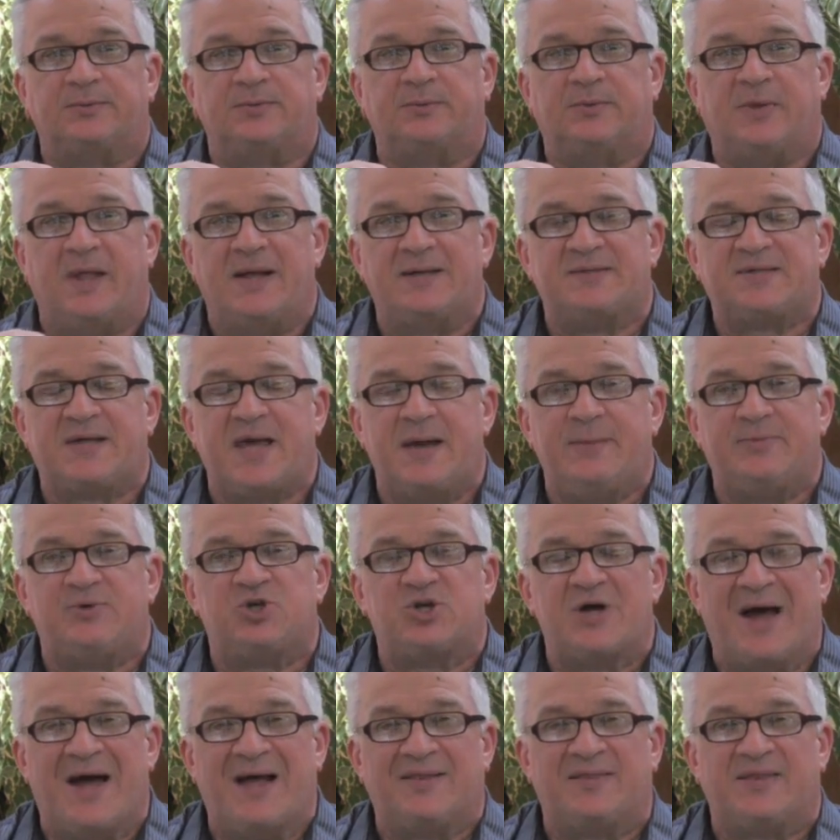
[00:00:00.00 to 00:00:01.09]
landscape
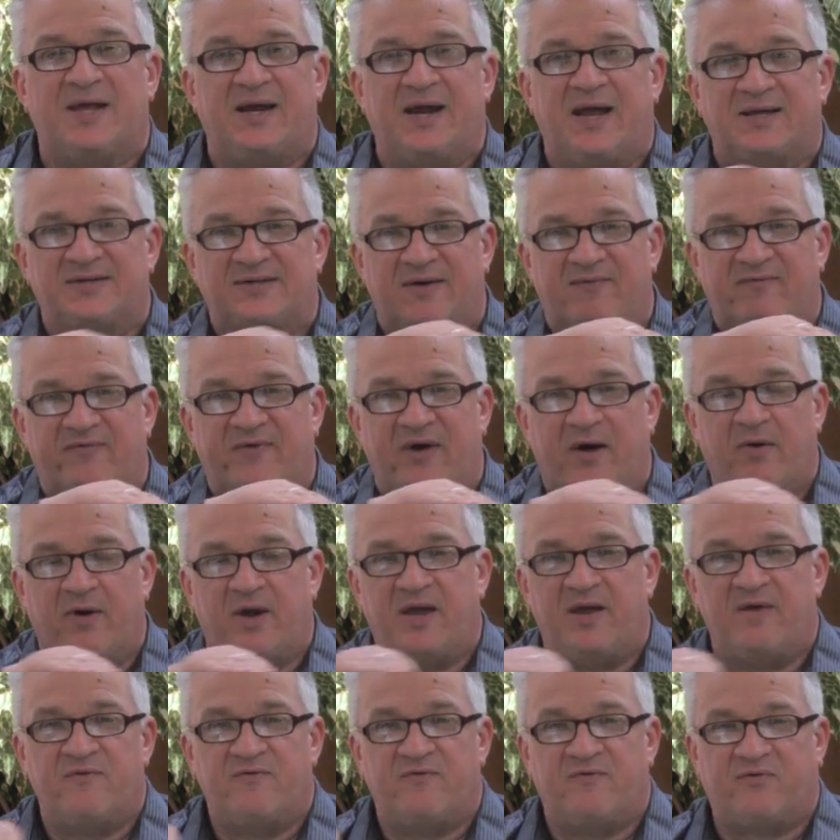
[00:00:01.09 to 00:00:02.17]
shot that has a
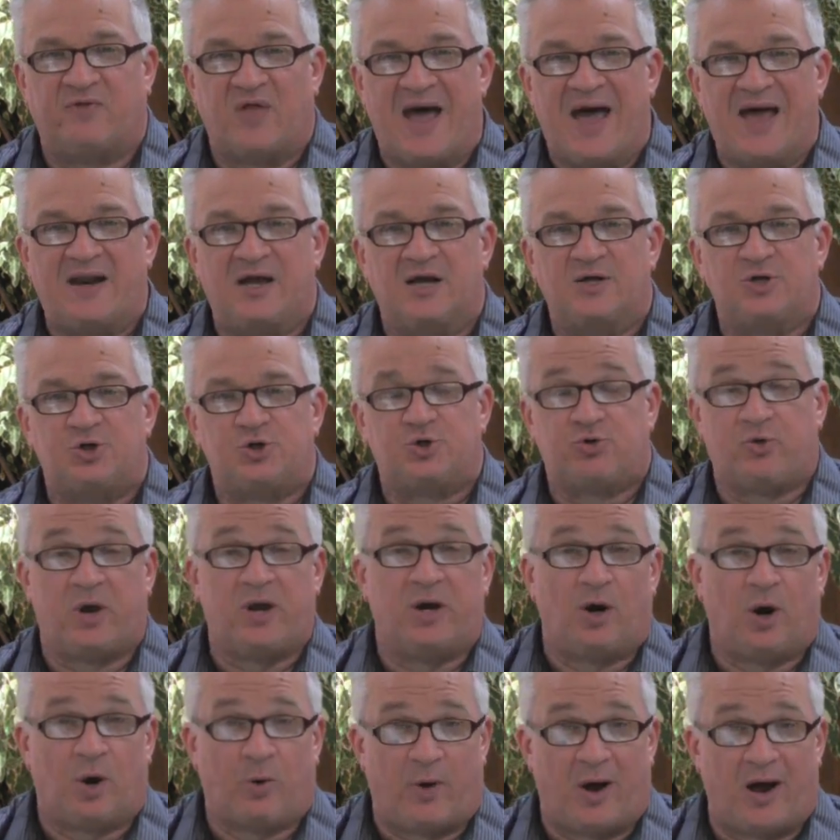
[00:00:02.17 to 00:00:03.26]
very flat, straight
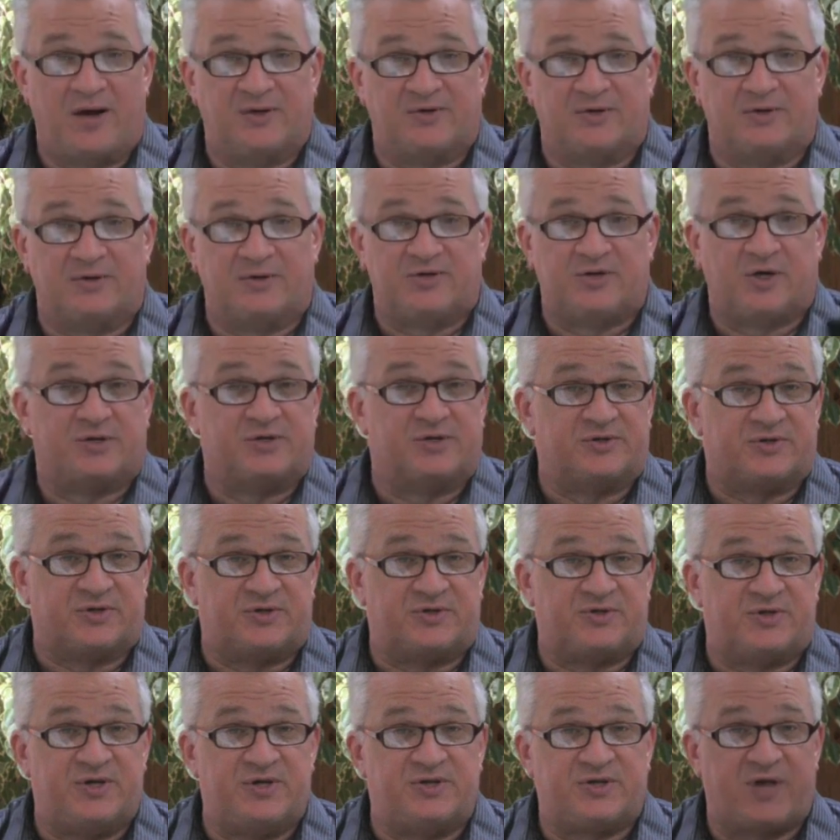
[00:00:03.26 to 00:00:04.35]
horizon, such as a
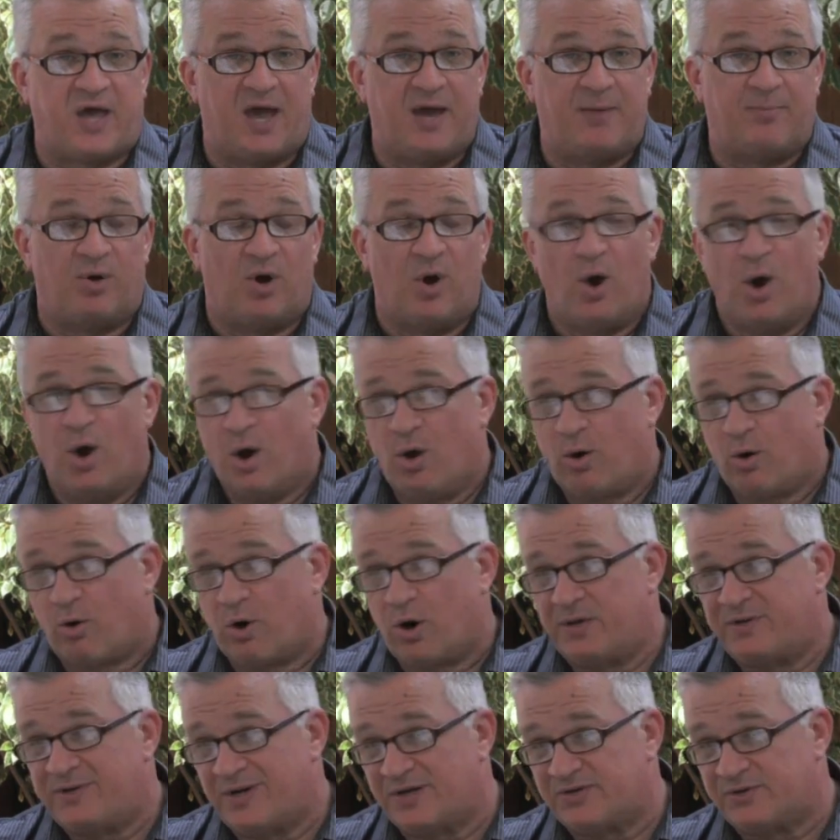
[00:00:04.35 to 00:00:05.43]
seascape
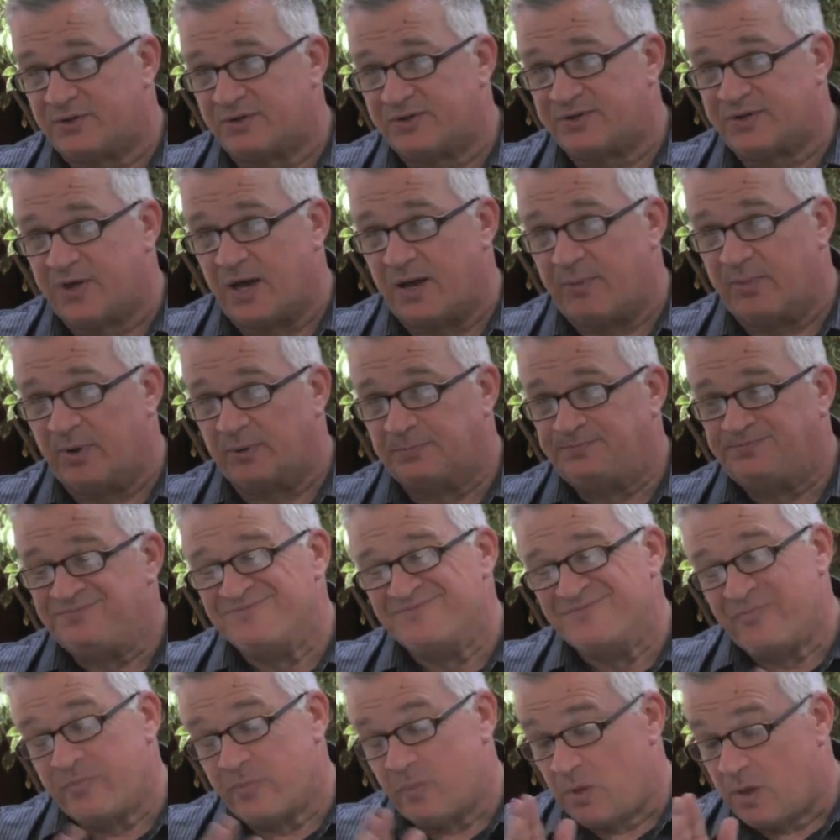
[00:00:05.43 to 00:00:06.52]
or a desert scape.
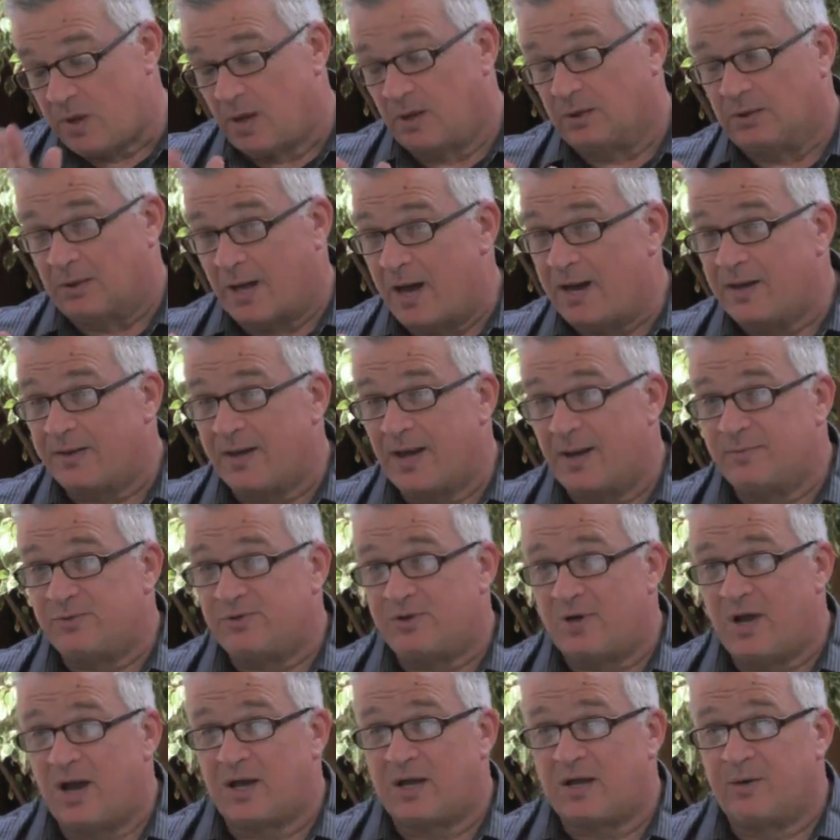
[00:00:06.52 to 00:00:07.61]
A lot of times
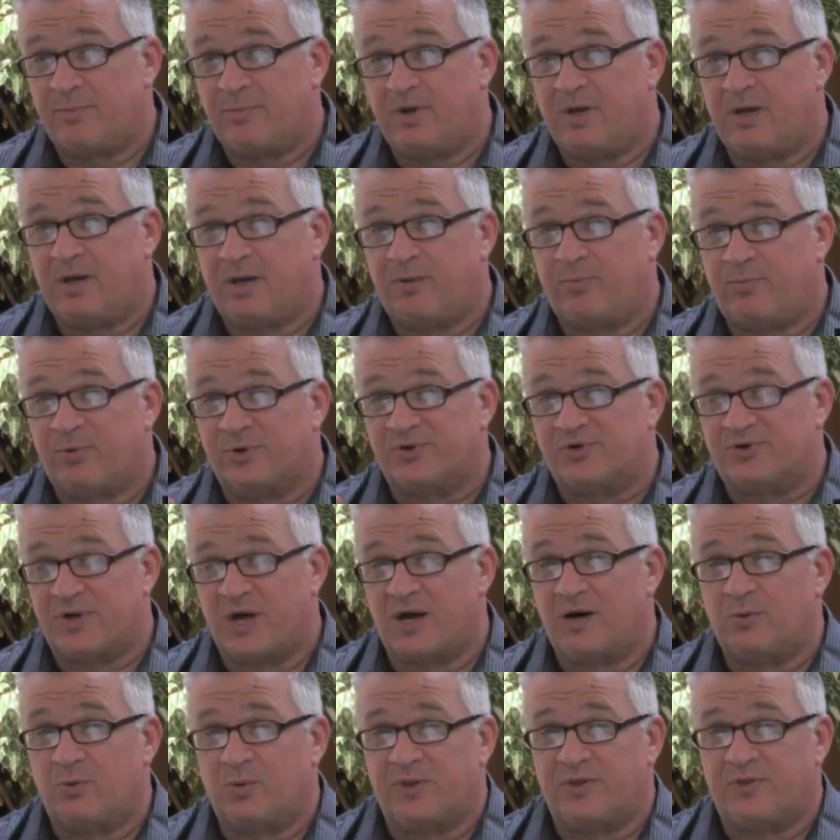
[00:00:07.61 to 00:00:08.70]
you're not going to be
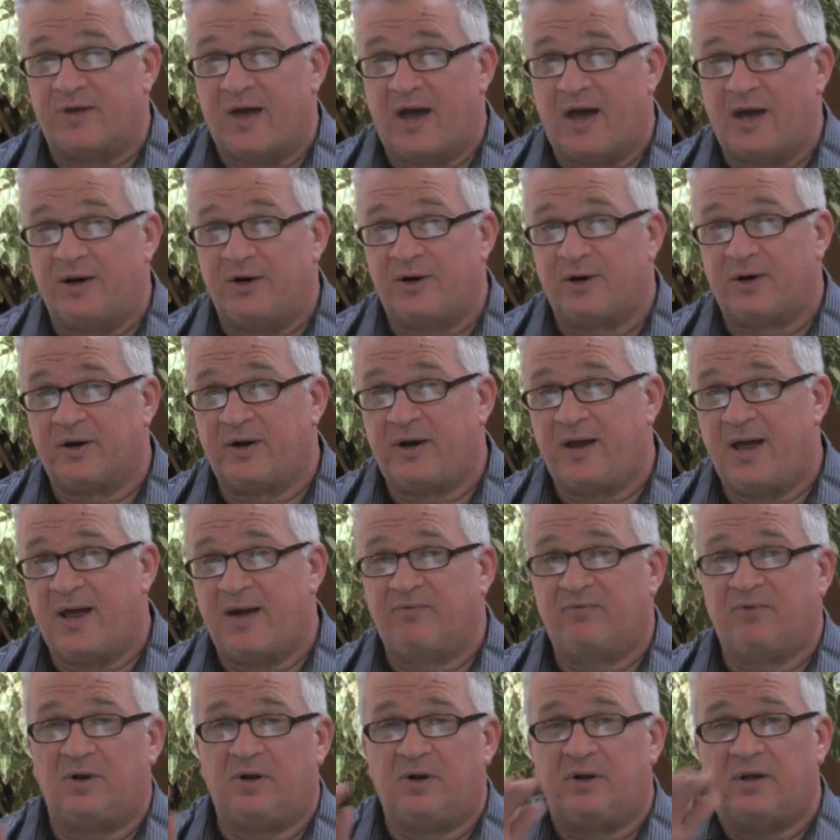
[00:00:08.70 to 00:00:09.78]
presented with that. You're going to
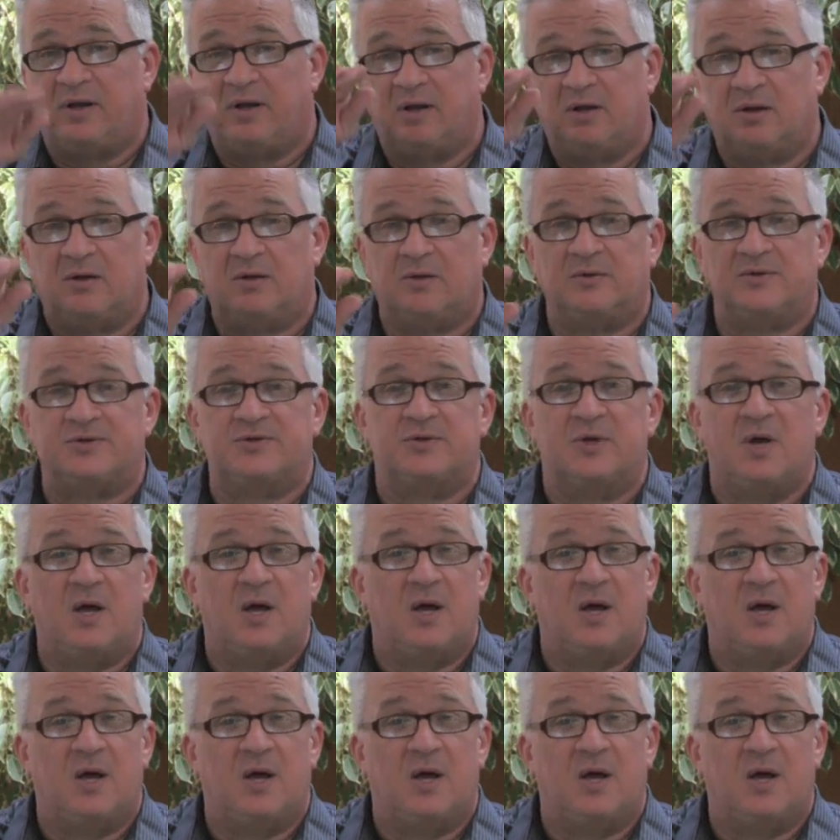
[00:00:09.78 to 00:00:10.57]
have little hills,